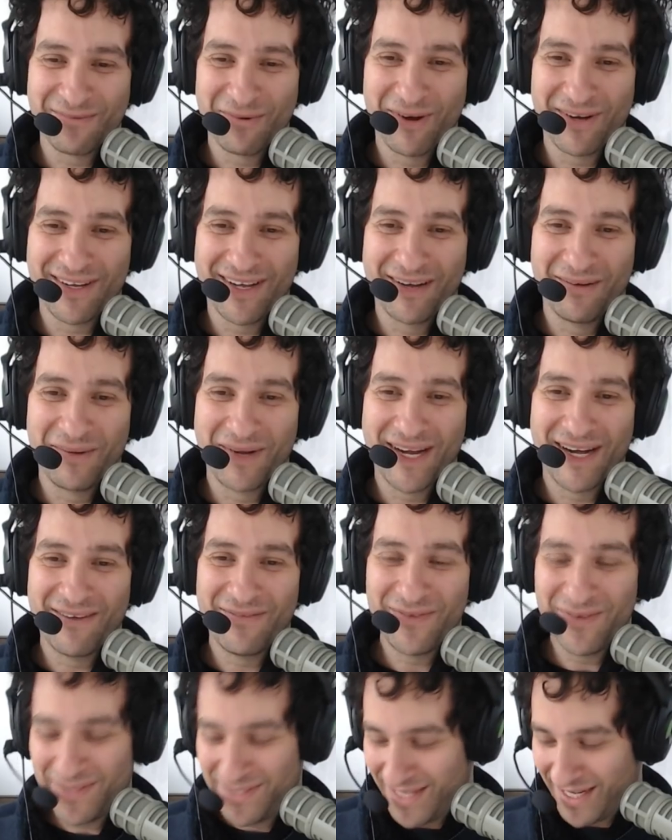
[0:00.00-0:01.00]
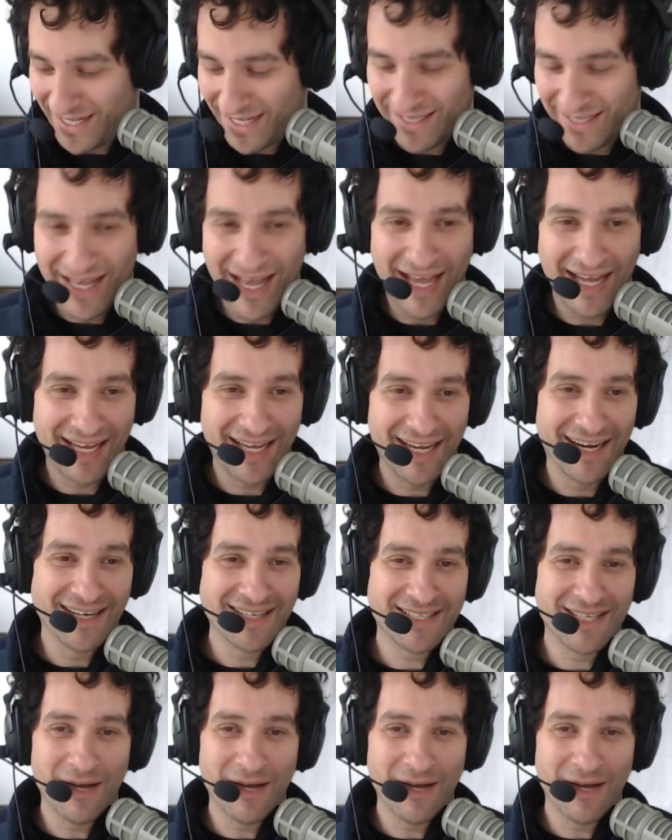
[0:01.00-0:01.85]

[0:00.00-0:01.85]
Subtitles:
working. We got a few second lag here.